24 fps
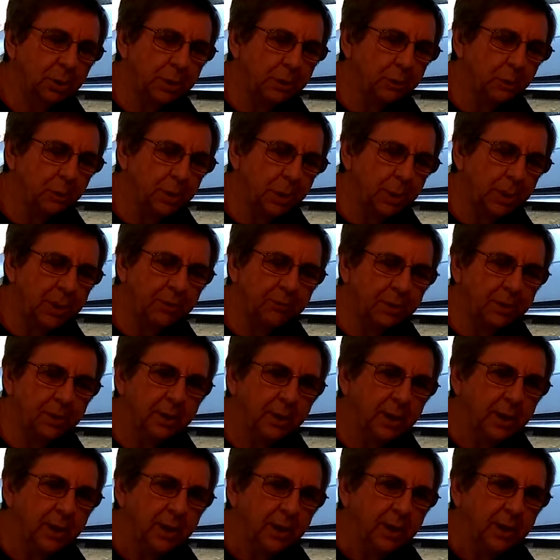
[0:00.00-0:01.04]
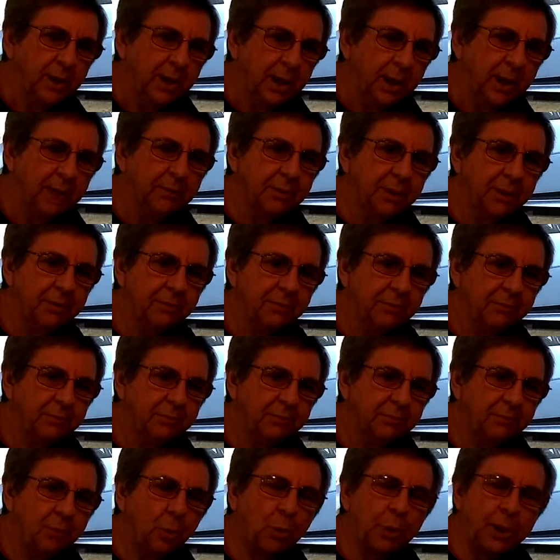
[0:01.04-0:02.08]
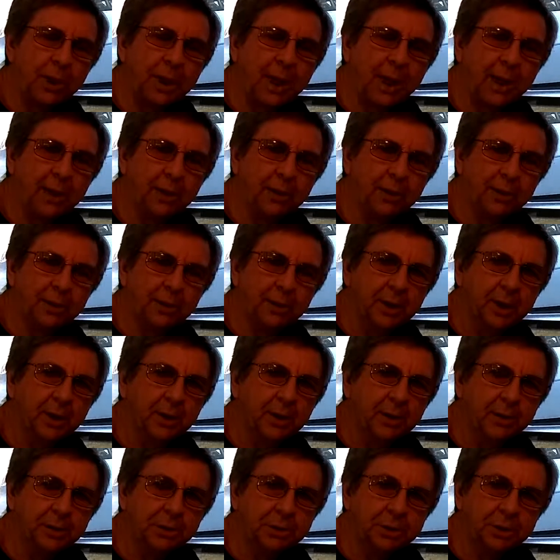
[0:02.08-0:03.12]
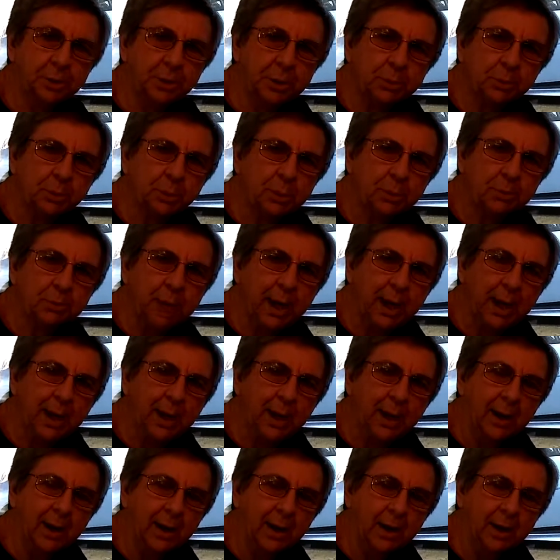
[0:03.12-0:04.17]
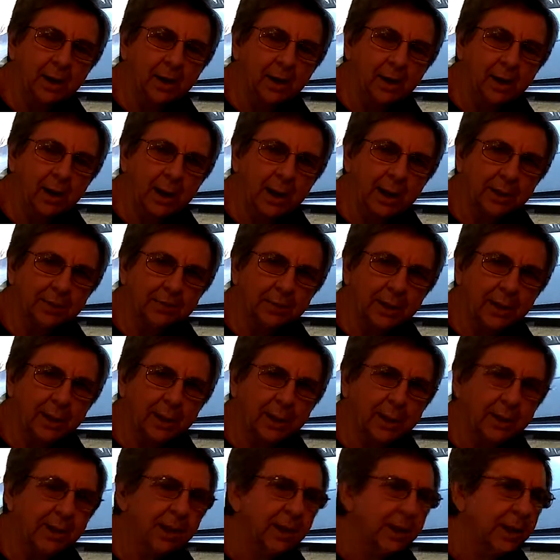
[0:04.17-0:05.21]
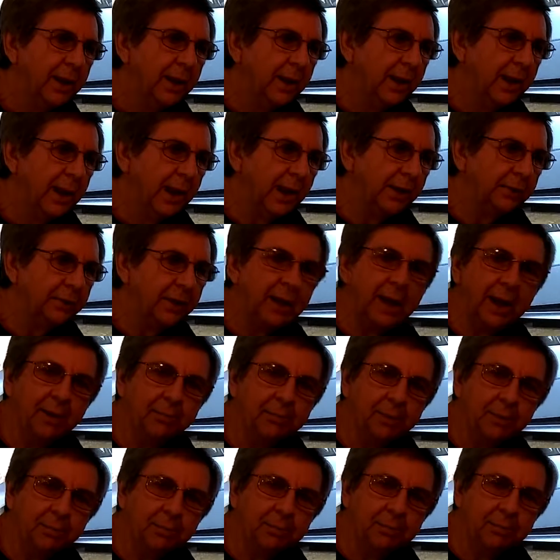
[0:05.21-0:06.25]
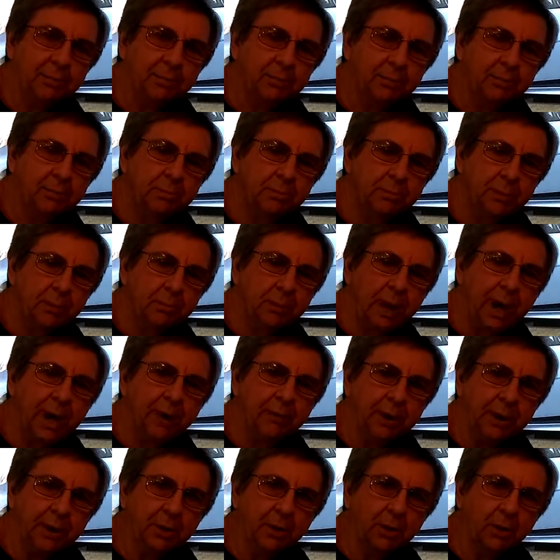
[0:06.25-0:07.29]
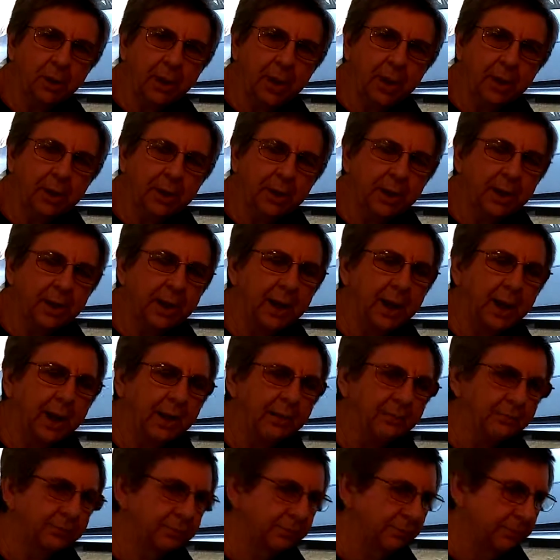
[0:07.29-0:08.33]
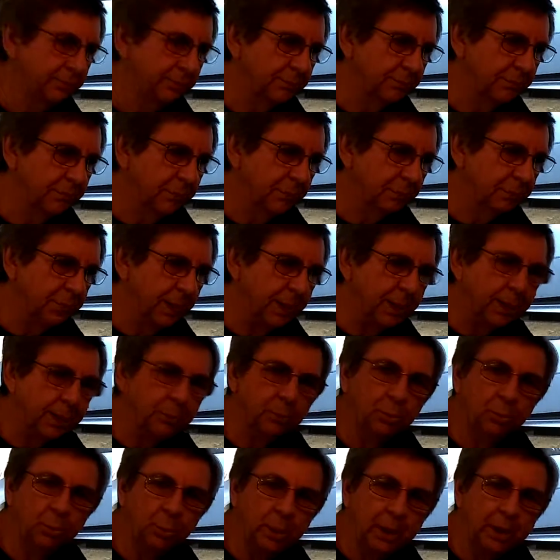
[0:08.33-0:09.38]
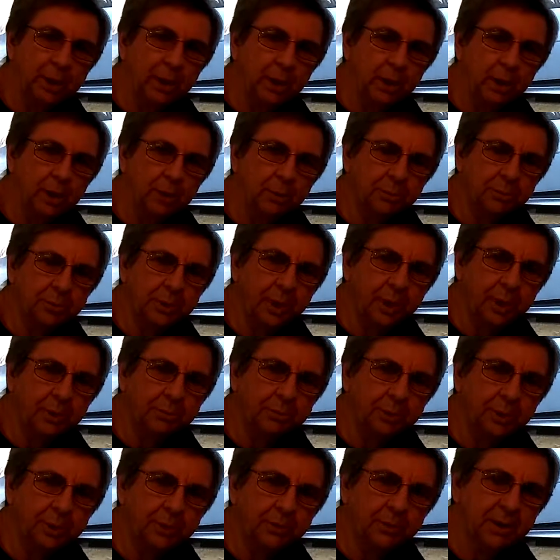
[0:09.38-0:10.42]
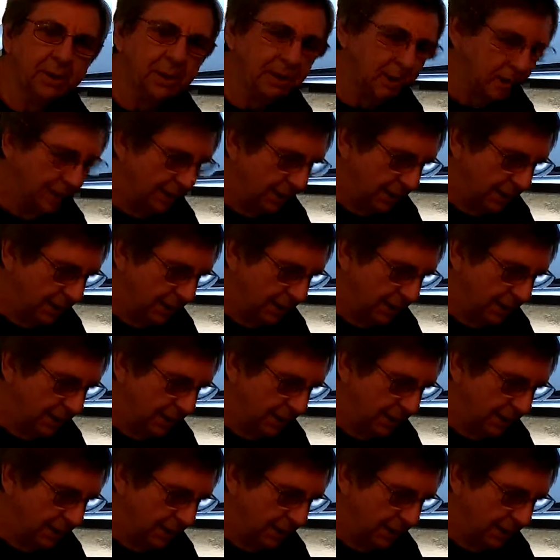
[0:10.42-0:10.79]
wouldn't want to even at $4,900, you wouldn't want to buy a car like that and then have the battery go out and have to pay rental on top of it.